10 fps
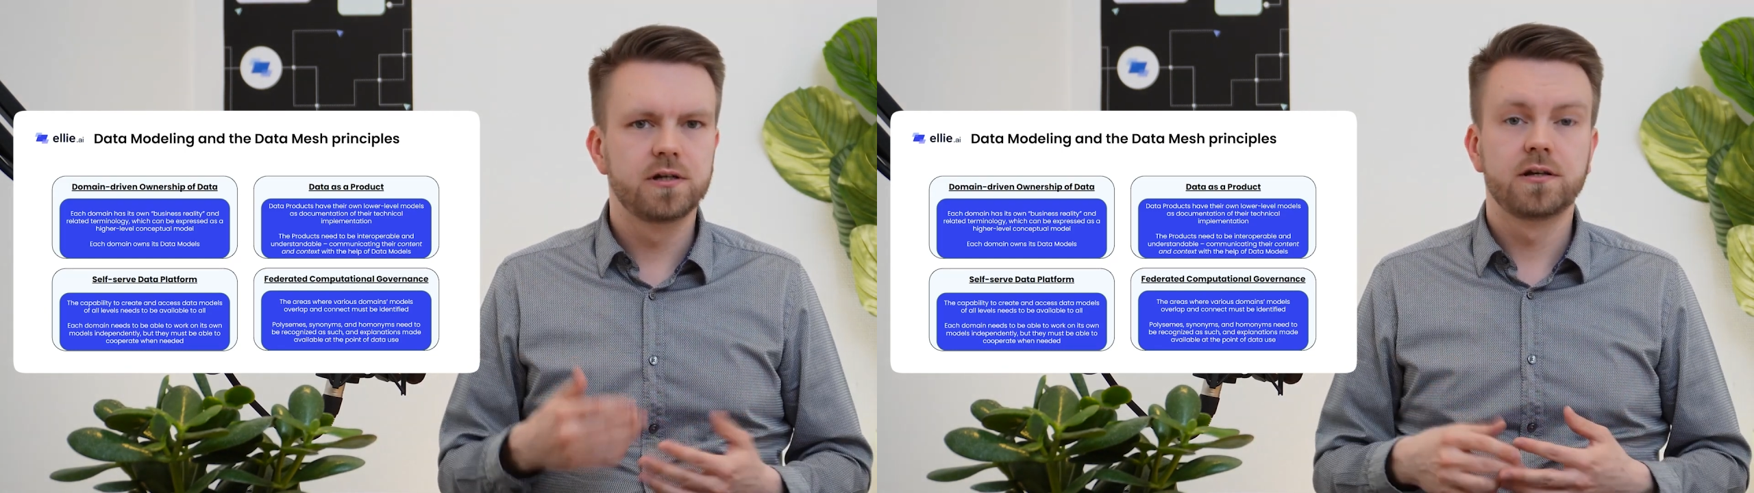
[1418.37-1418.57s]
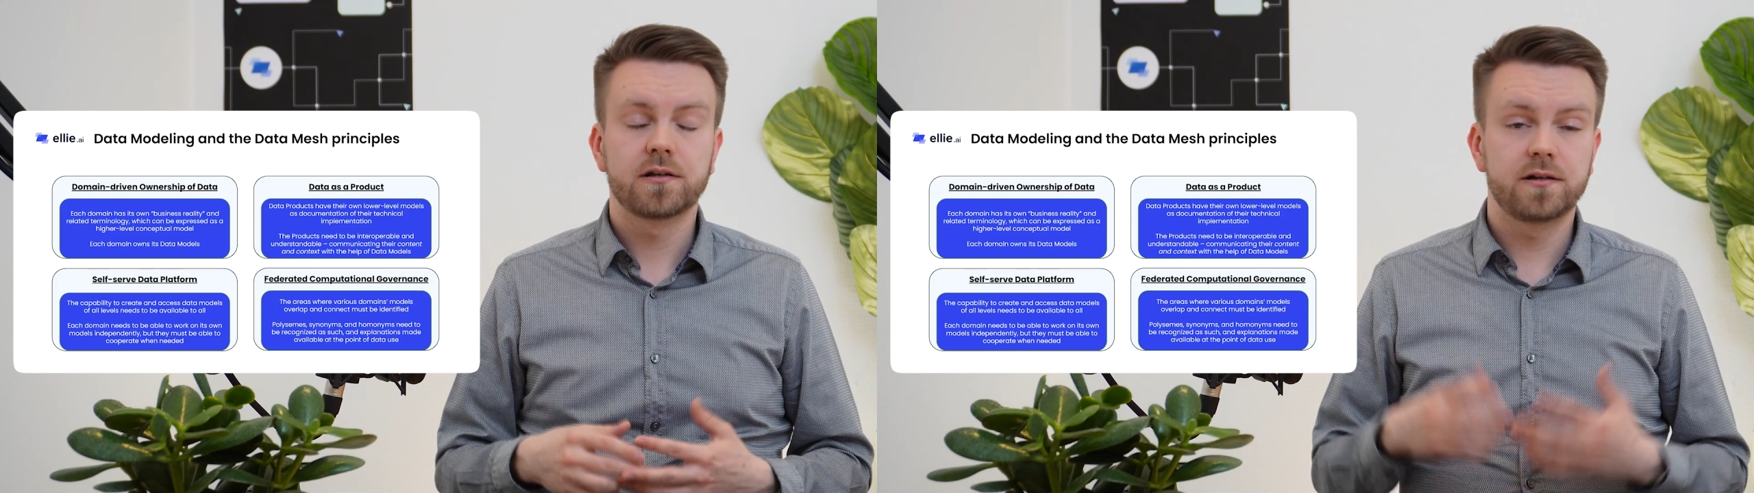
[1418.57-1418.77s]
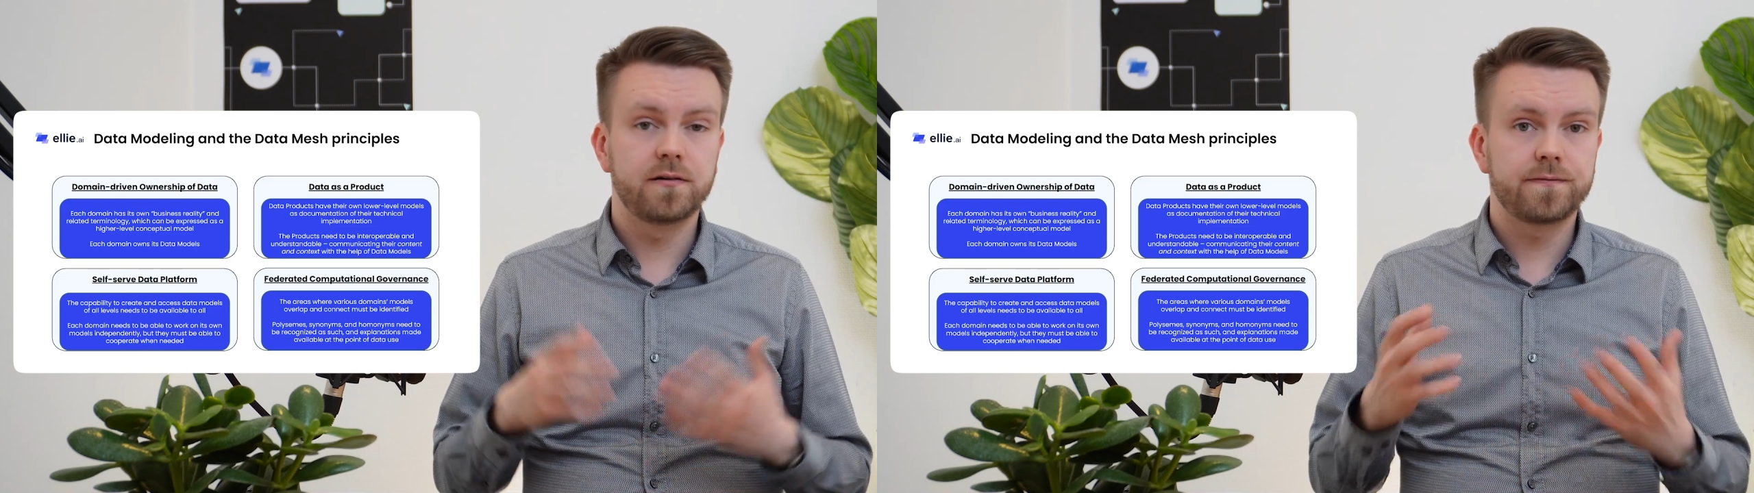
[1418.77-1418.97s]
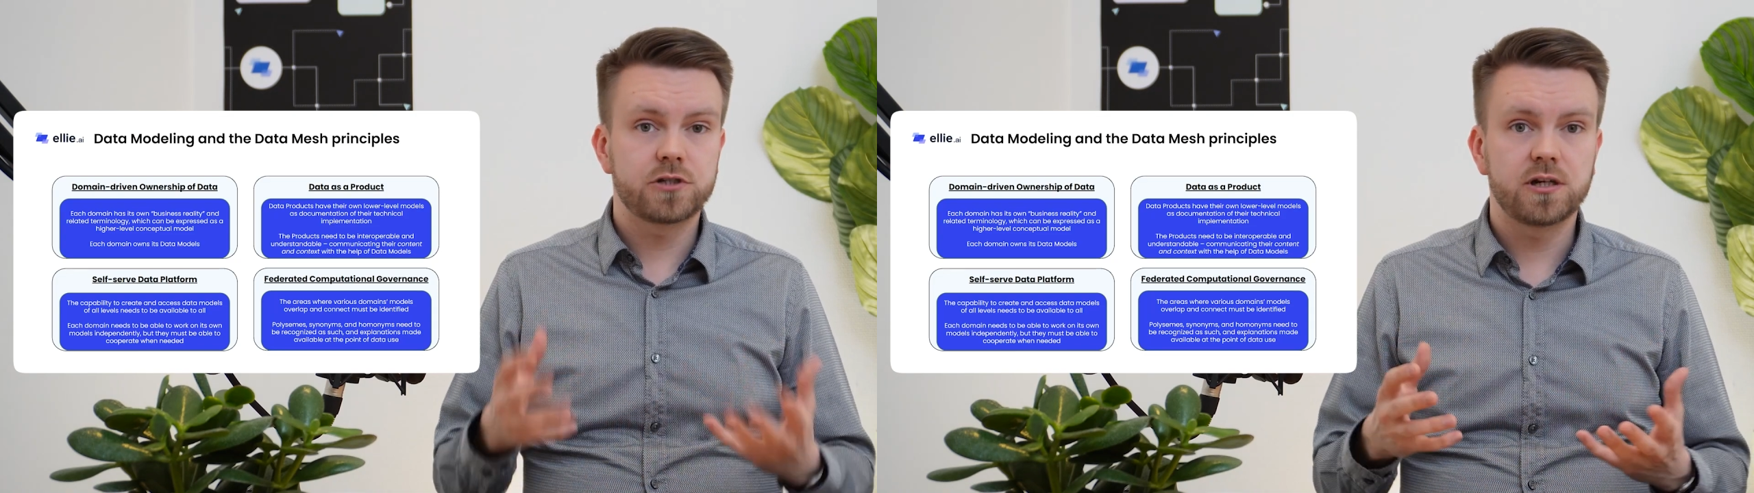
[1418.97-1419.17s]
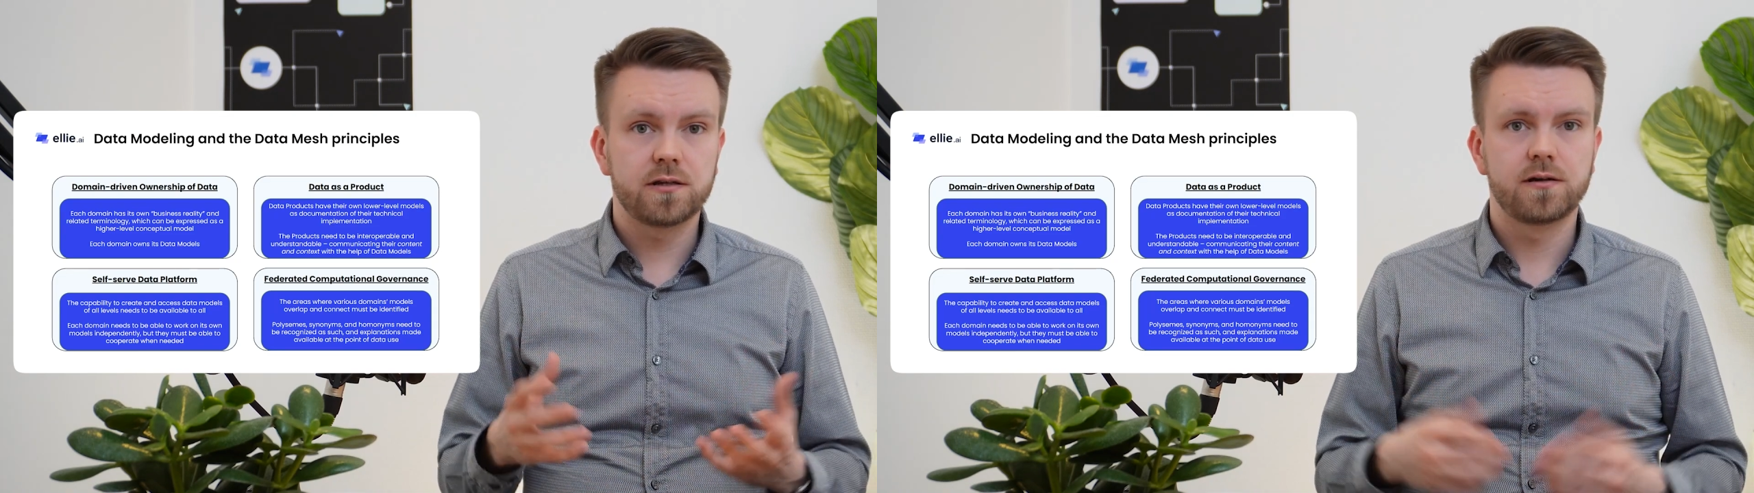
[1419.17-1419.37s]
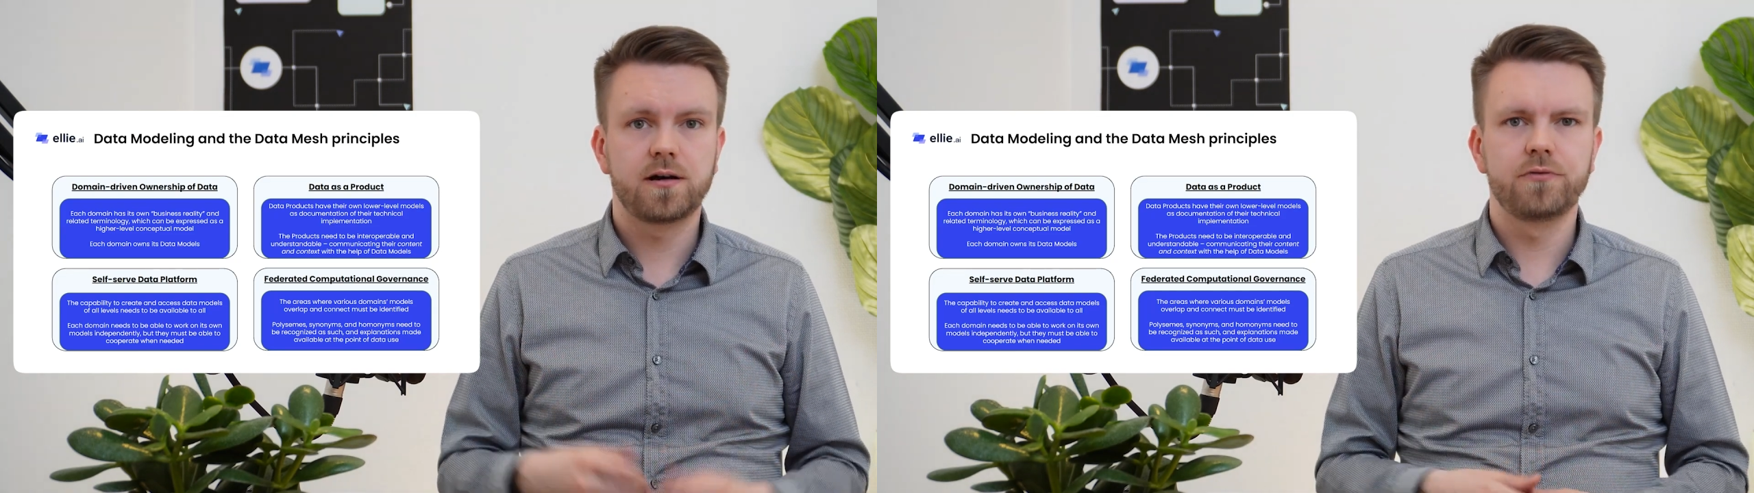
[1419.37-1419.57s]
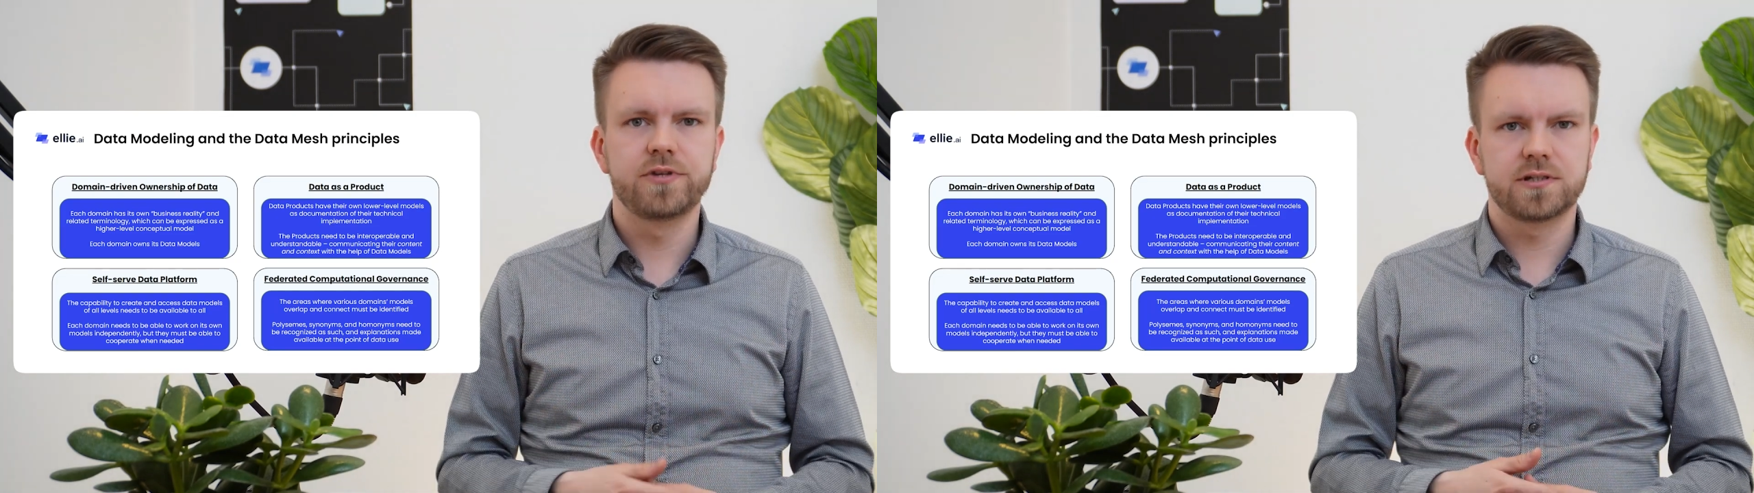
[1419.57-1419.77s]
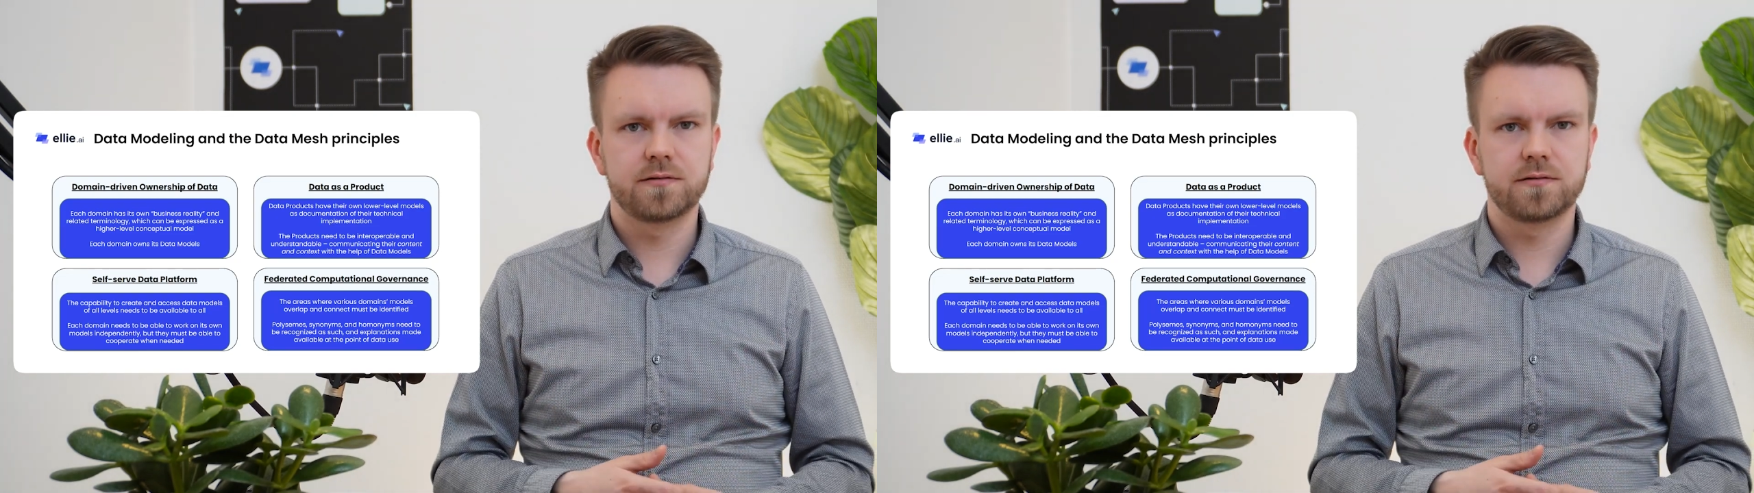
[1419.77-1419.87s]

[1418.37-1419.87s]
kind of check how this